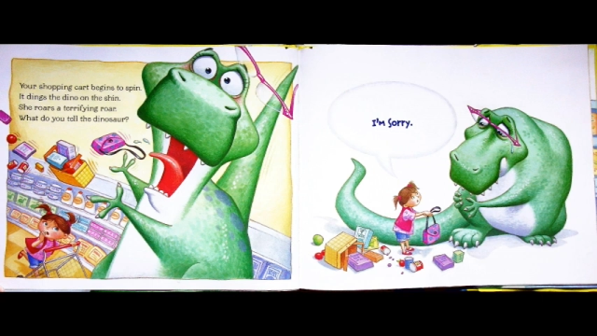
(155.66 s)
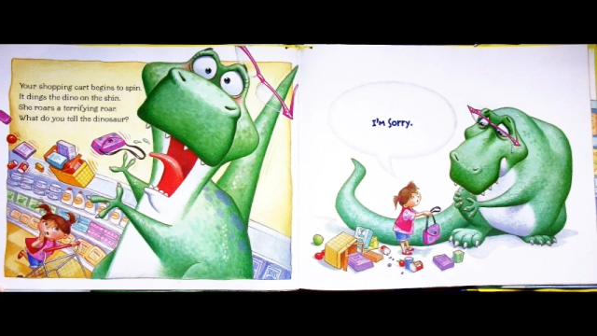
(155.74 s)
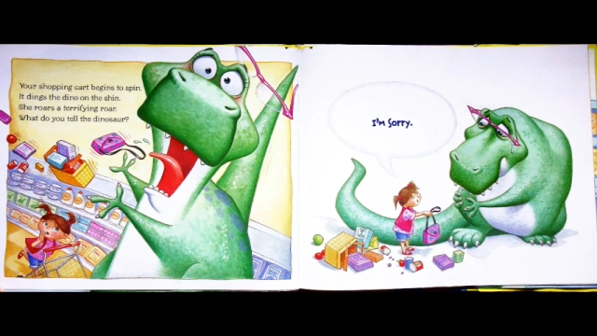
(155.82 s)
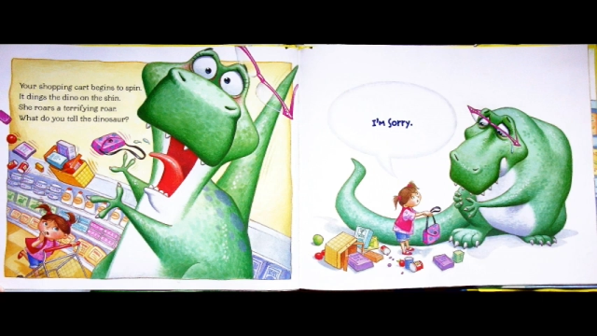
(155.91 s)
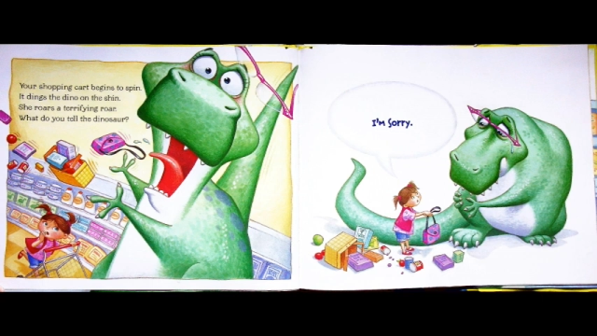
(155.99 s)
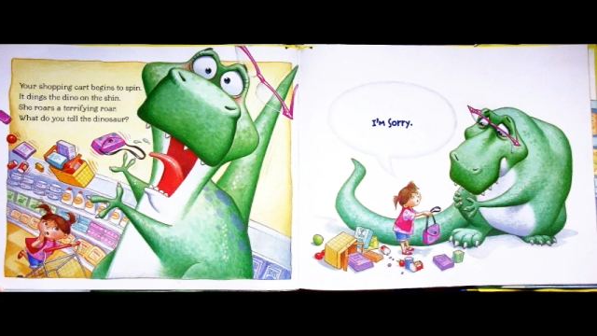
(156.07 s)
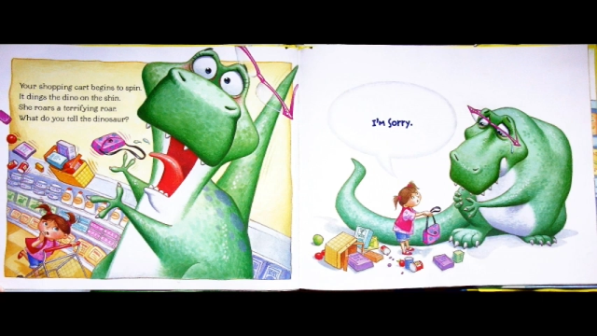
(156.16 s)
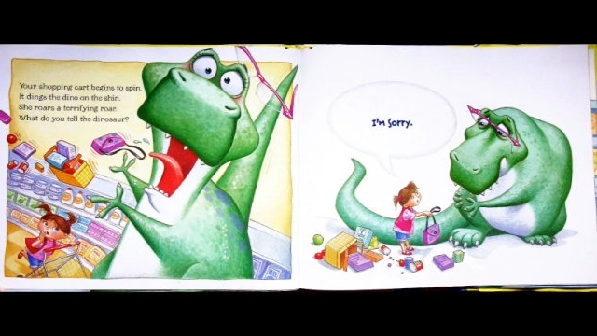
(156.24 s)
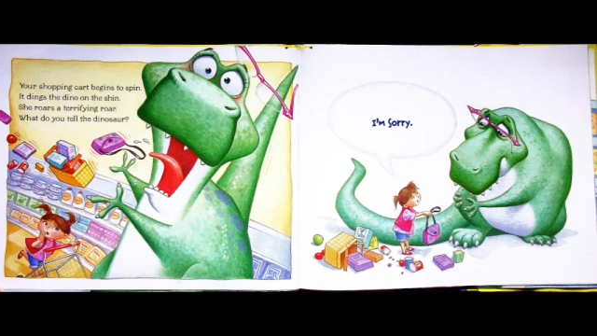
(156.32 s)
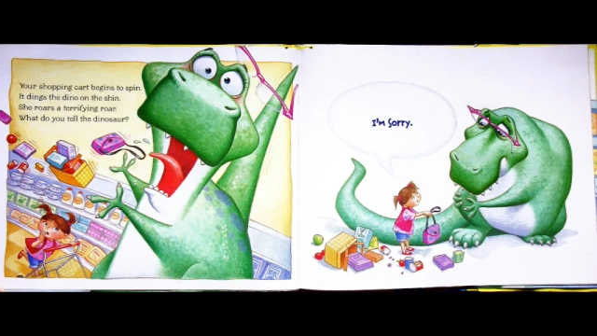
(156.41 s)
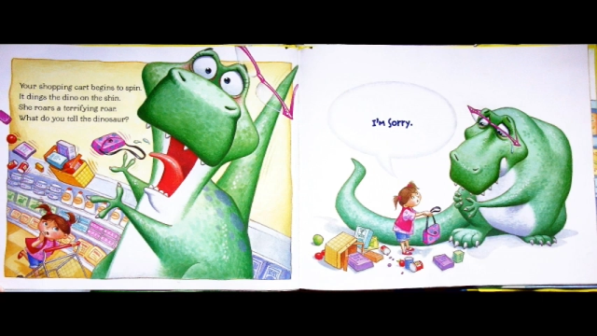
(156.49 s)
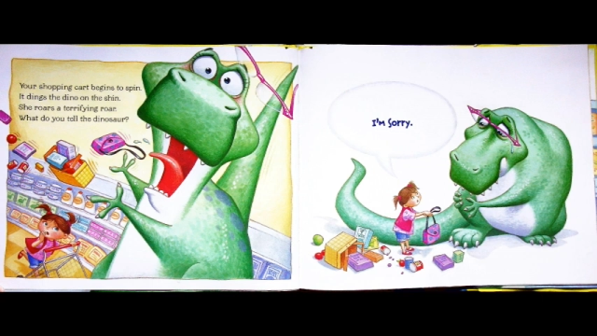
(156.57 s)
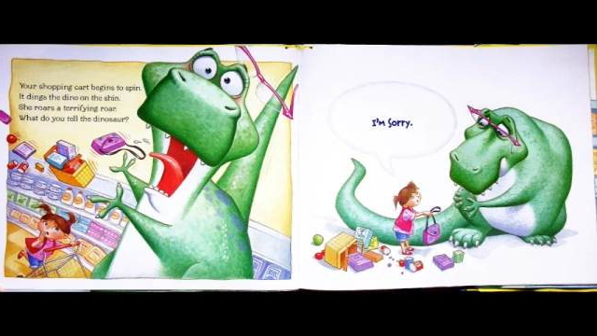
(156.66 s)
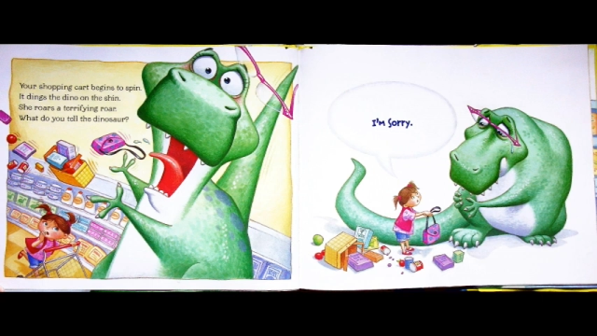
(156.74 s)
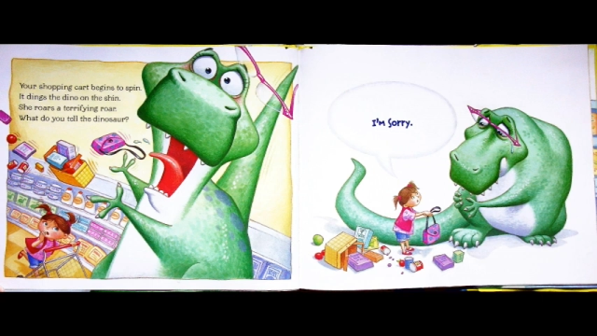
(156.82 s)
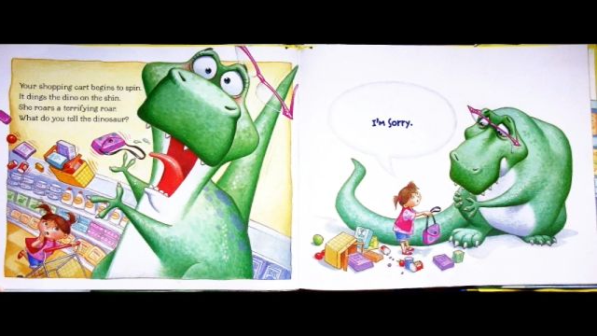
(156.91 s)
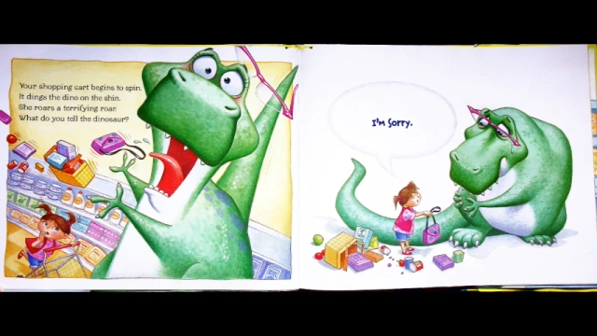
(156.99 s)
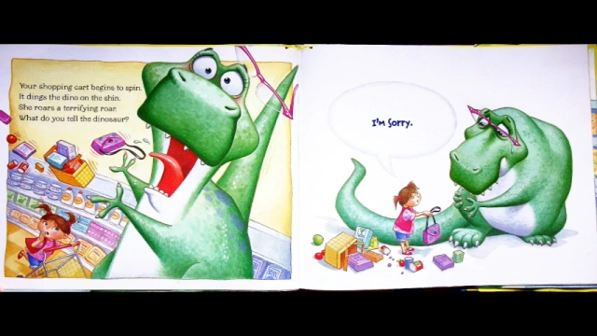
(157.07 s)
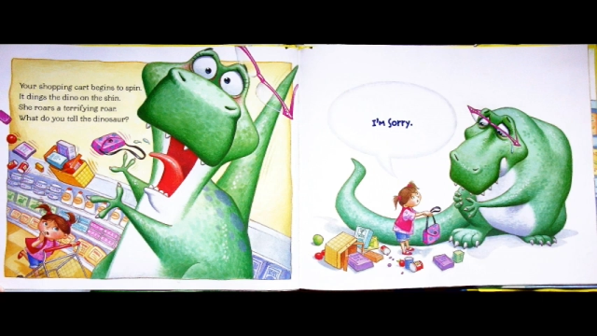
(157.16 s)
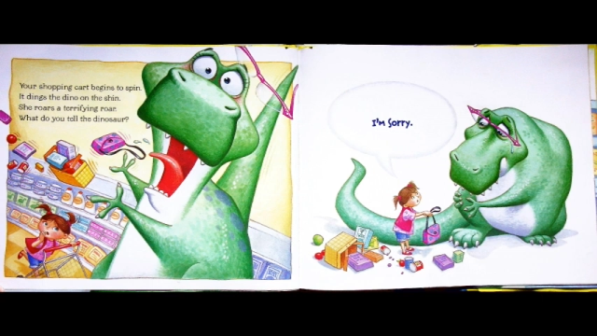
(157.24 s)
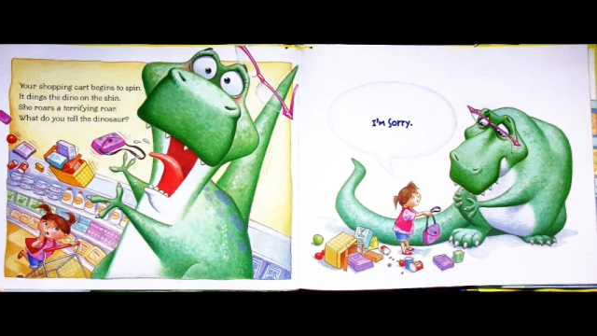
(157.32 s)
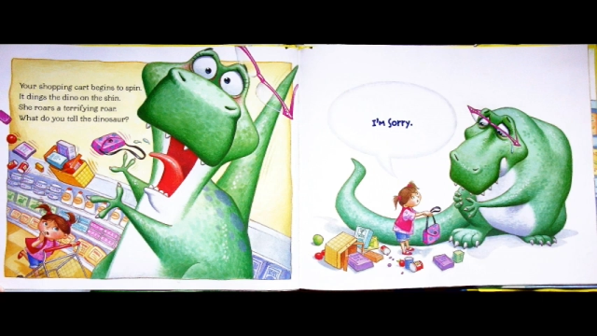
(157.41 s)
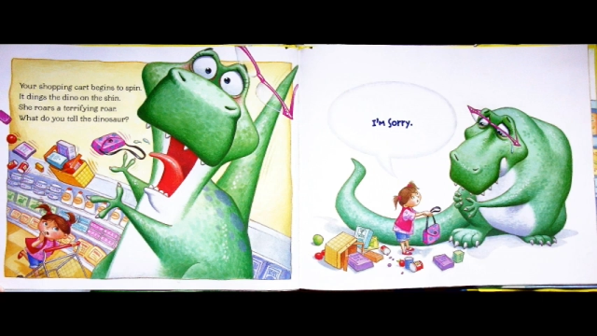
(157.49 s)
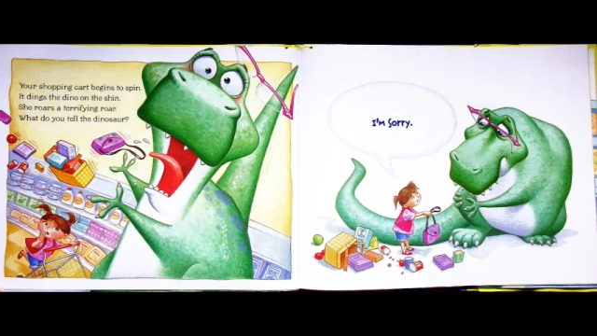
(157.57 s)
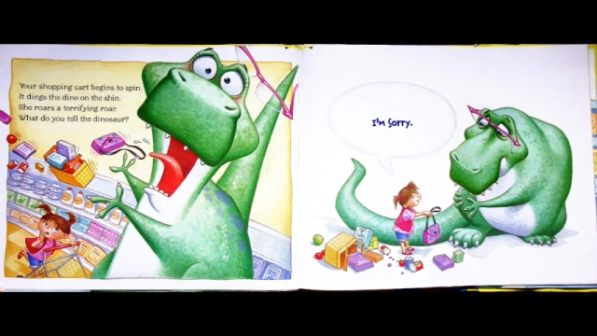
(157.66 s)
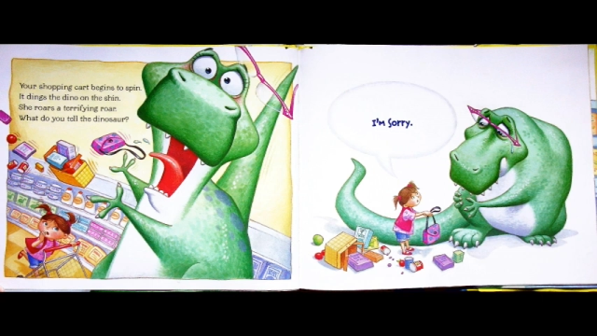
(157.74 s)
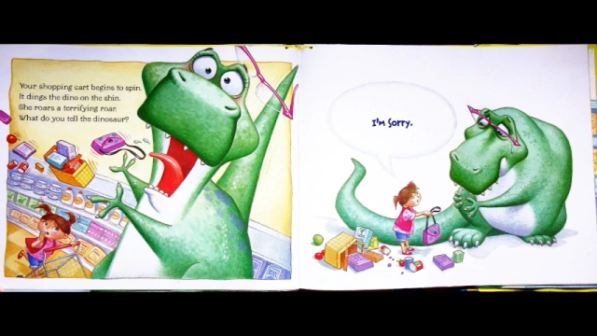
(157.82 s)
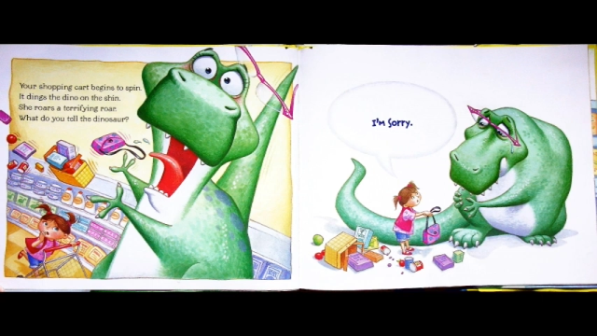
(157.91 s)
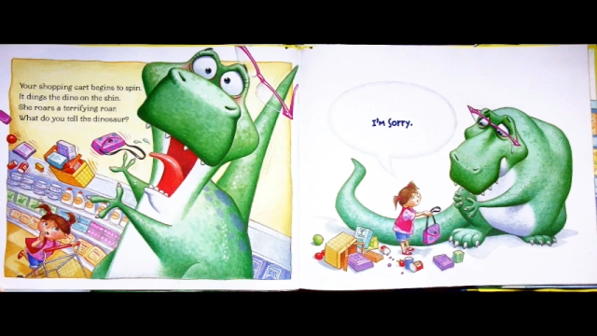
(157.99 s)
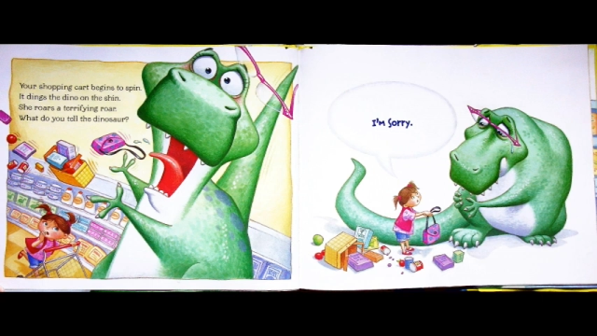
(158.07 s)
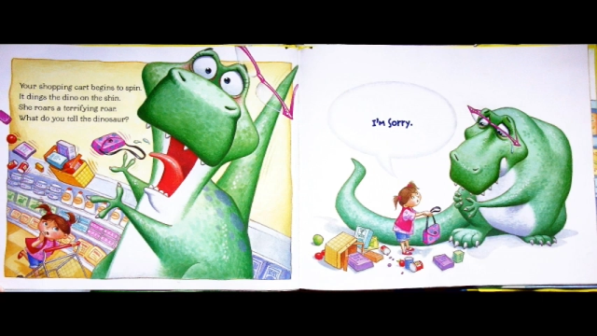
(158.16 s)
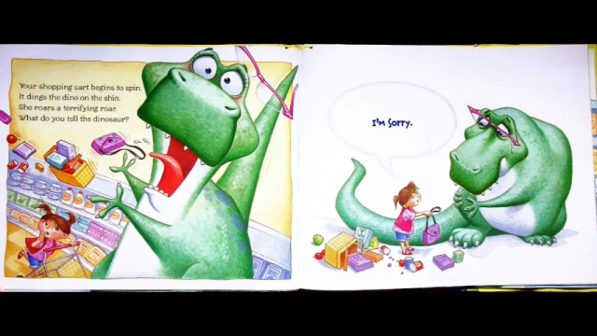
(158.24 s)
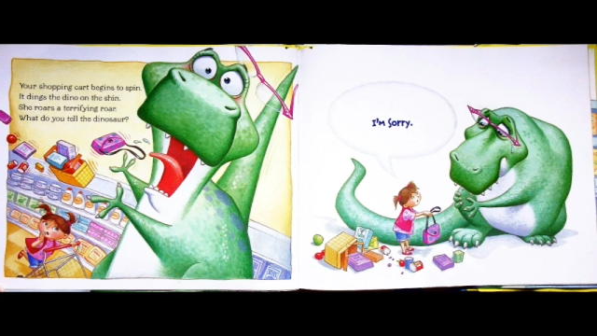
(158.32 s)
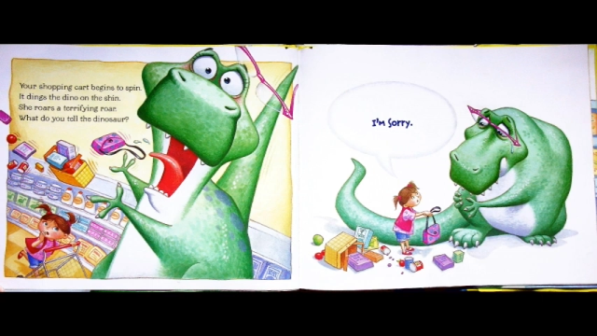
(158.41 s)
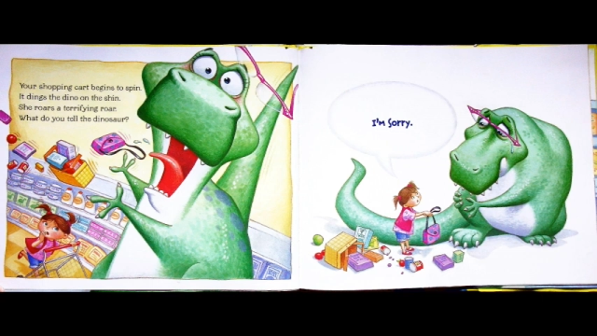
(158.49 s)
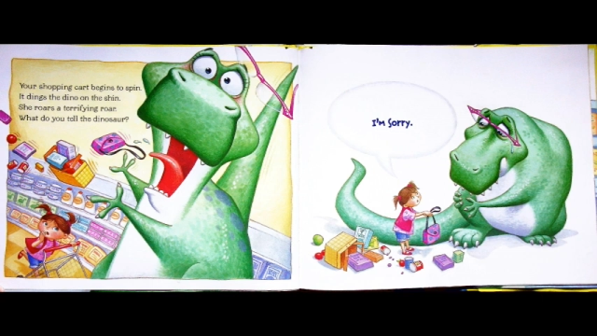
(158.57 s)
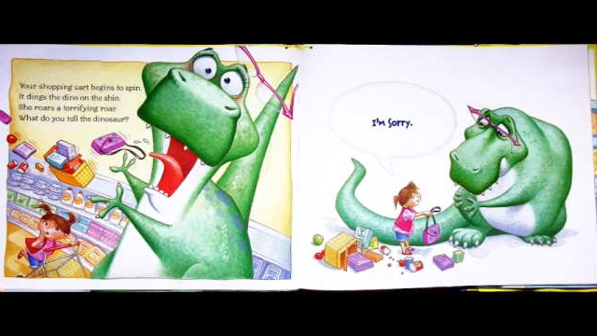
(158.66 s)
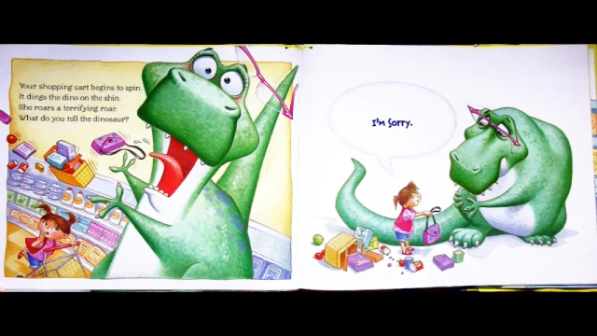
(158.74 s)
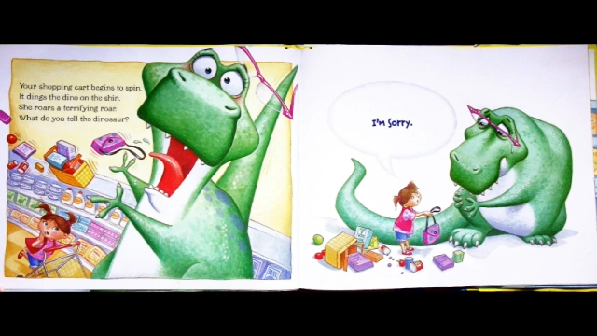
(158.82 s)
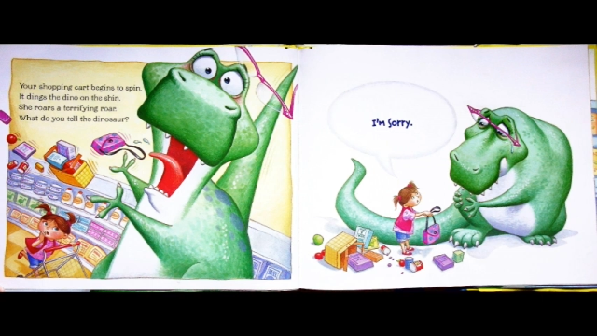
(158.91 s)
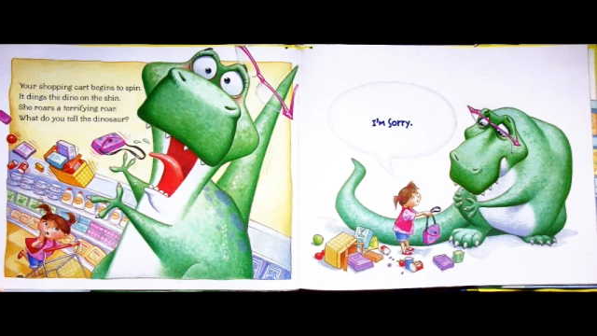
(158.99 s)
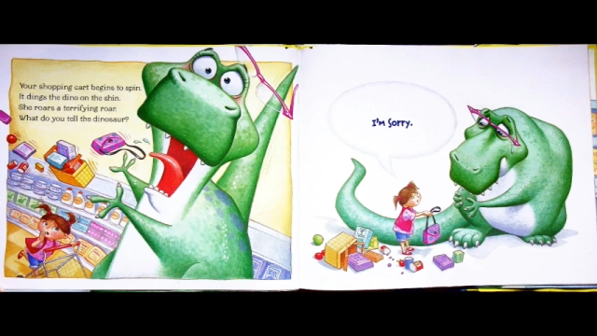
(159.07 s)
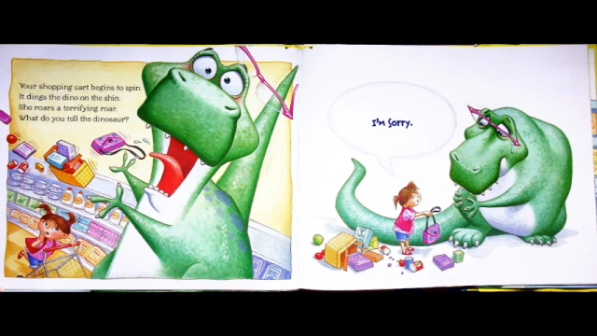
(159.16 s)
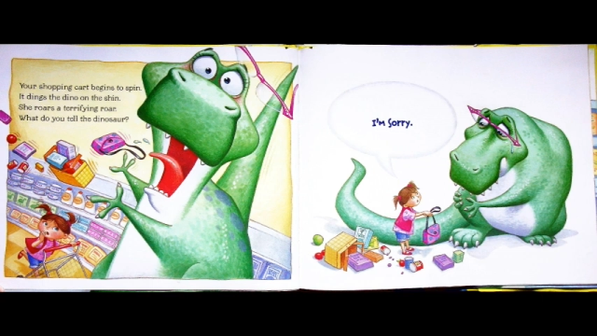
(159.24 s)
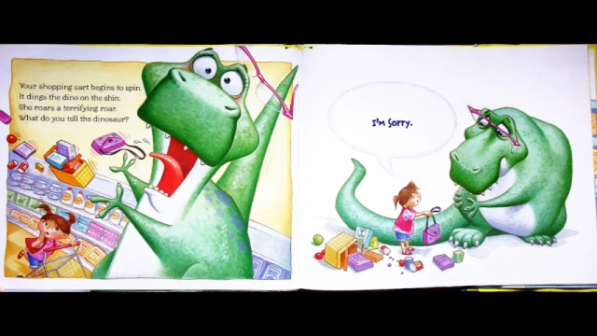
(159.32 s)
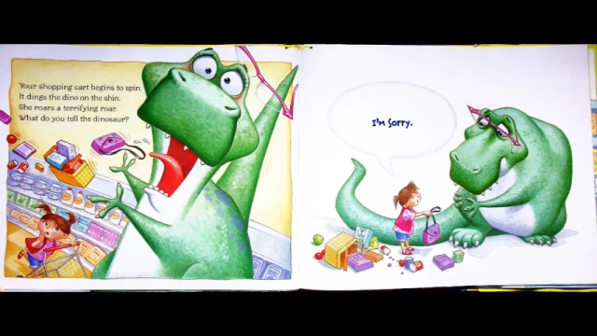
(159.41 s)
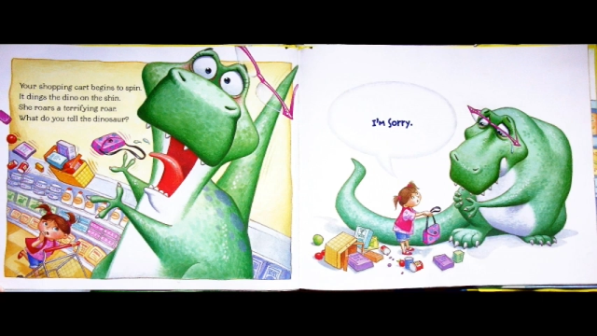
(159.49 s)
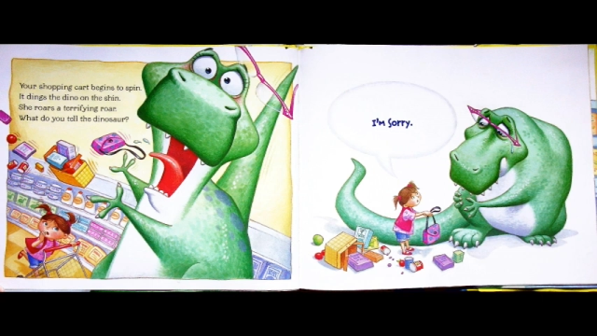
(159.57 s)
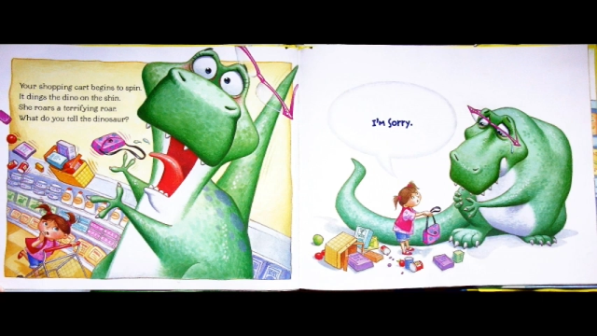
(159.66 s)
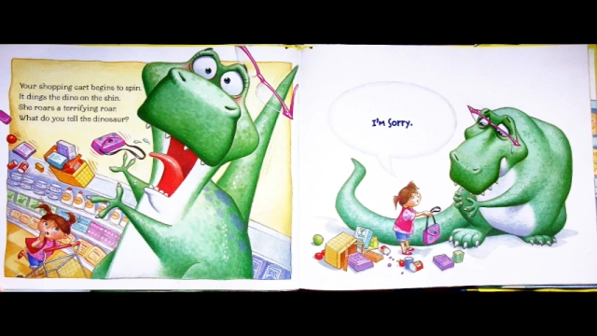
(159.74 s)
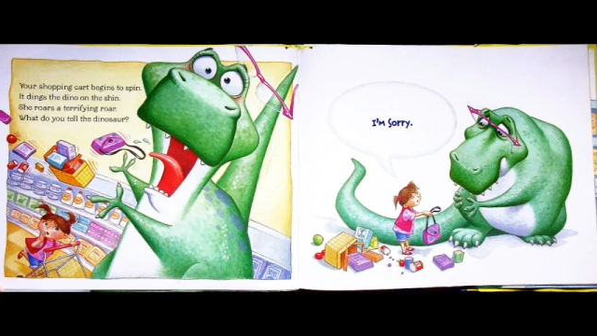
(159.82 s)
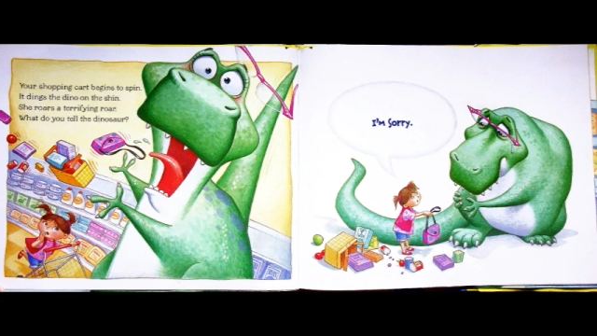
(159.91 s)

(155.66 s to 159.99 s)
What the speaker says: (no speaker visible)